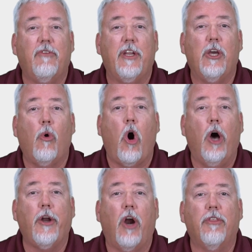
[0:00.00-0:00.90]
video
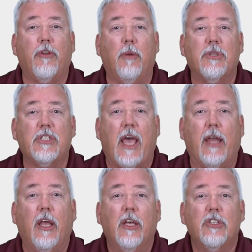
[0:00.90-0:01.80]
on our
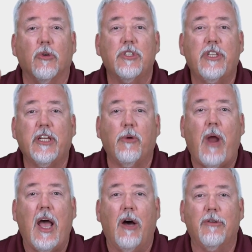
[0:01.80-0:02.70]
thermostat, so stick
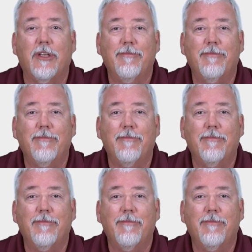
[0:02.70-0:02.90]
around.